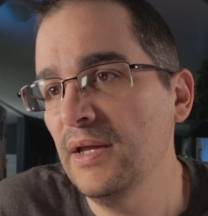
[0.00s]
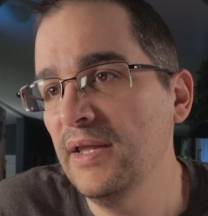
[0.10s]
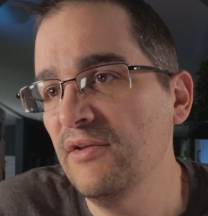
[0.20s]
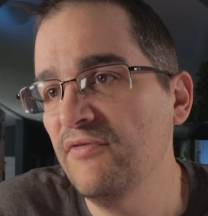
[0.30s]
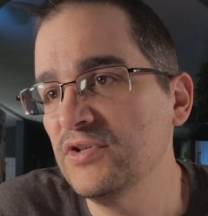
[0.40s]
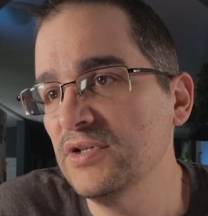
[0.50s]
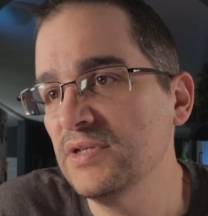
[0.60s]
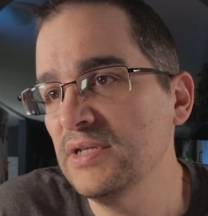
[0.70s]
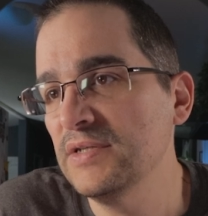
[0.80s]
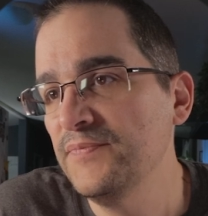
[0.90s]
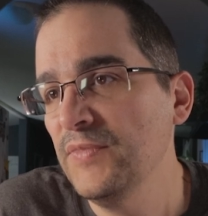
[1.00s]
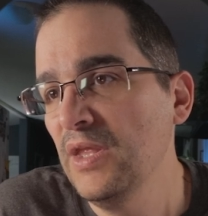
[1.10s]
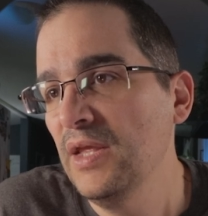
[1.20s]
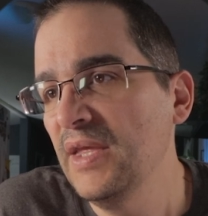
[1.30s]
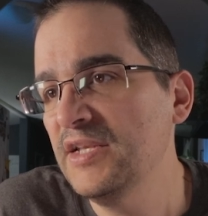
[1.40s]
inefficiencies.
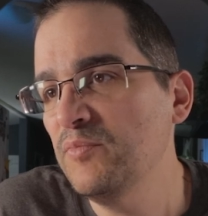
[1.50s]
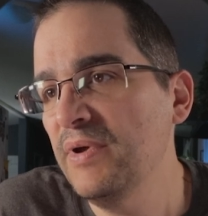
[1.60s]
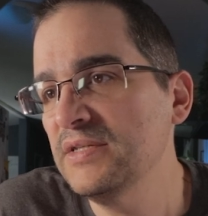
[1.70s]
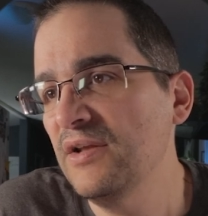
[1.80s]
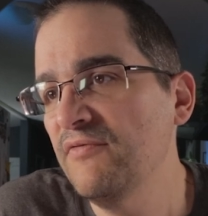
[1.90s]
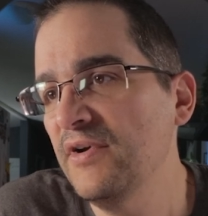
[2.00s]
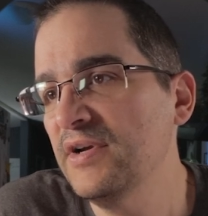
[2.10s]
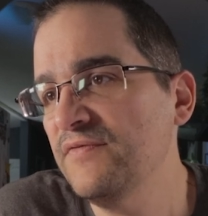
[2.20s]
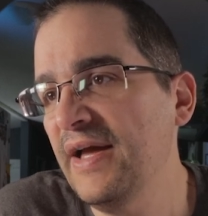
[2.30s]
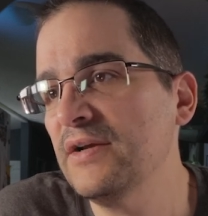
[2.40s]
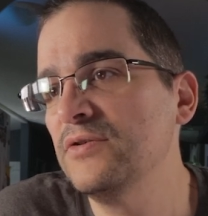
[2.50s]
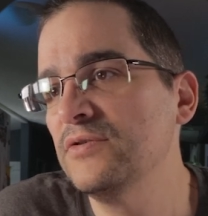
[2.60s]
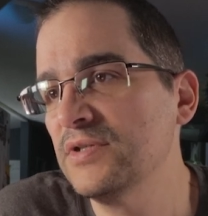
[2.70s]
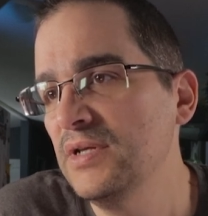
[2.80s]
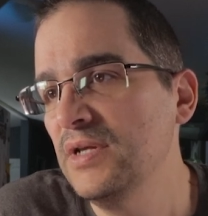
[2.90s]
It depends on various
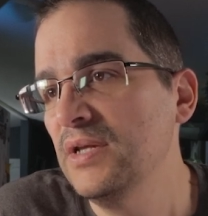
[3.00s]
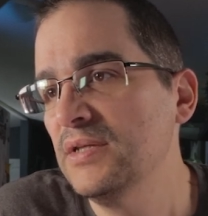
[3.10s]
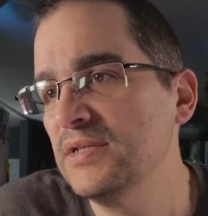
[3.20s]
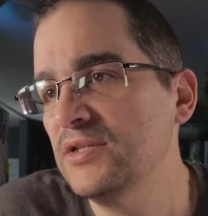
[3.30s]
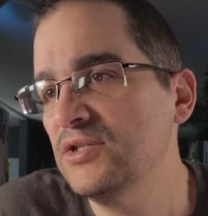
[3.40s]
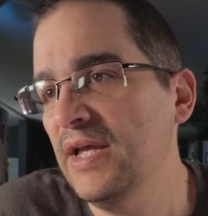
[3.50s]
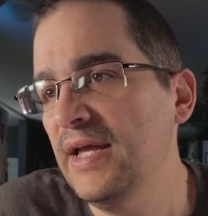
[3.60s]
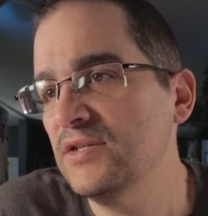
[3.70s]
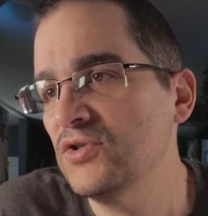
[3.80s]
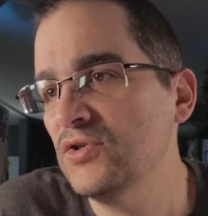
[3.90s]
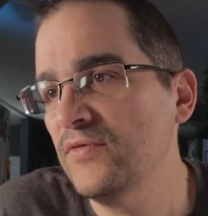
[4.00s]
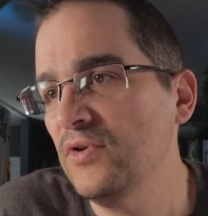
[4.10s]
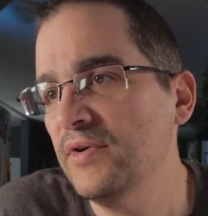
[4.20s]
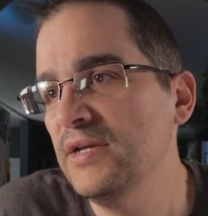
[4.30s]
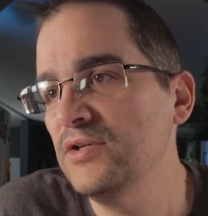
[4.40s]
factors such as server
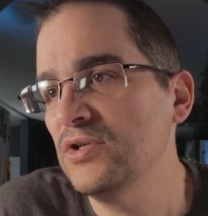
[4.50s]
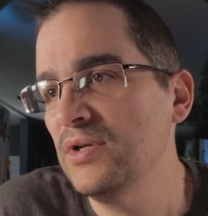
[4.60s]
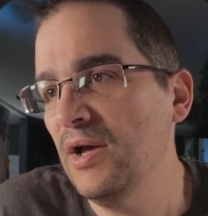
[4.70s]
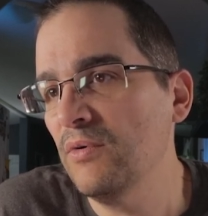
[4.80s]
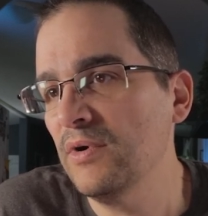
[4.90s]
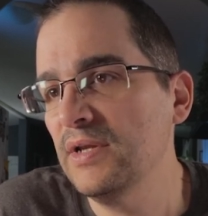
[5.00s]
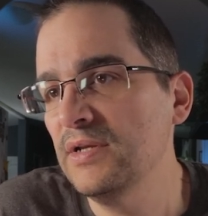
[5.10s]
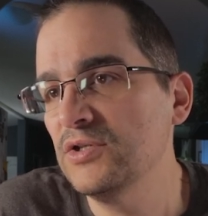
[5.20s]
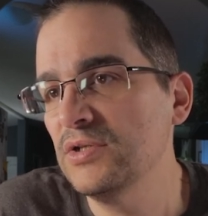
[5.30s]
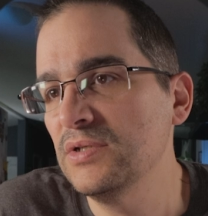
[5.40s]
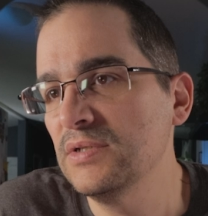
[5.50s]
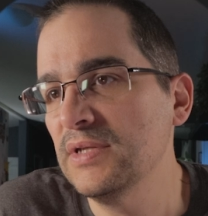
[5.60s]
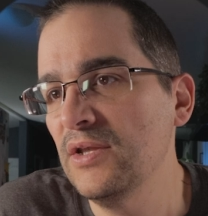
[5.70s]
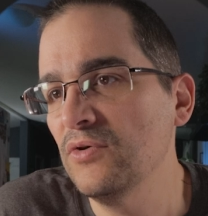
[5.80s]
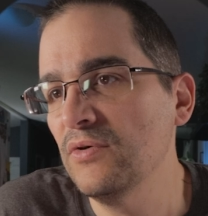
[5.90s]
location, network conditions,
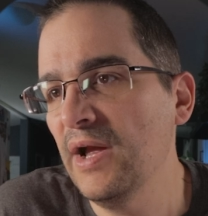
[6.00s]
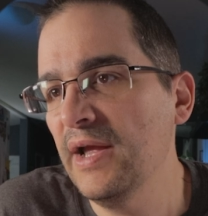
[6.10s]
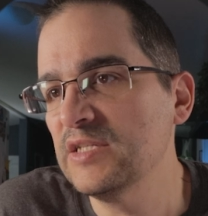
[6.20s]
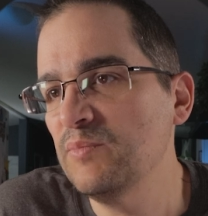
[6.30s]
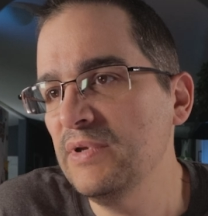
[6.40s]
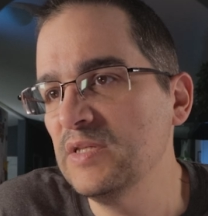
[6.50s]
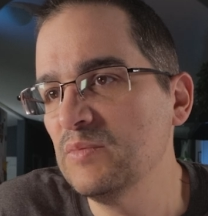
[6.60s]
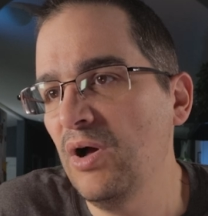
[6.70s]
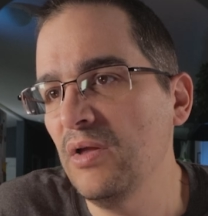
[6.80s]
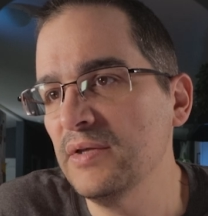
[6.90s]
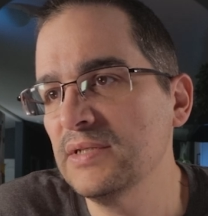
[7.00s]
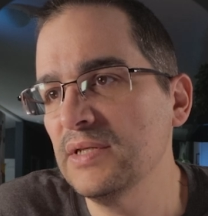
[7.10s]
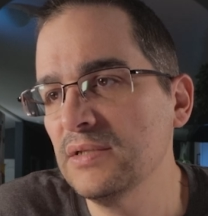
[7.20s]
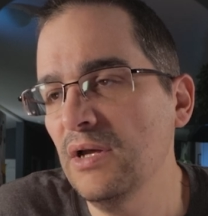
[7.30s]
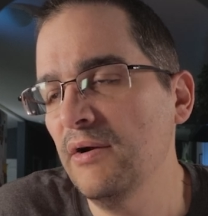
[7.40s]
and your ISP's
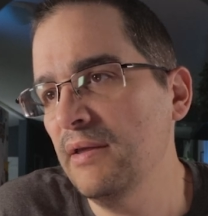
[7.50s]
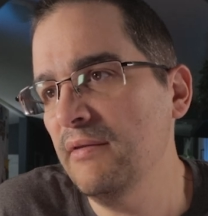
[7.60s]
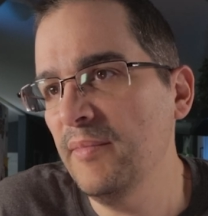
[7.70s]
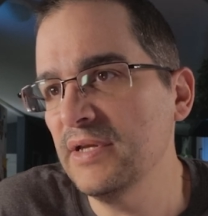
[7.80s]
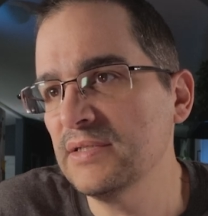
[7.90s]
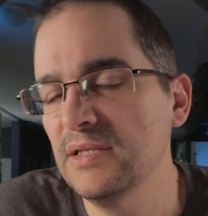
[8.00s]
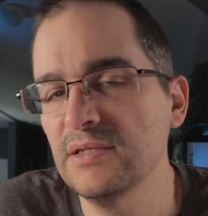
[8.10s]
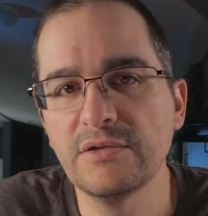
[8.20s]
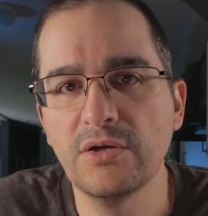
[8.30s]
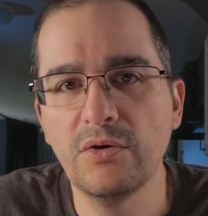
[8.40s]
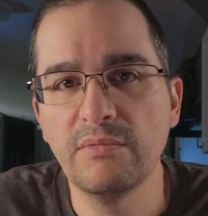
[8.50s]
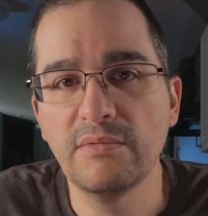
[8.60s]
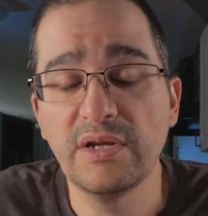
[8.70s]
policies. All right, well, that makes sense. So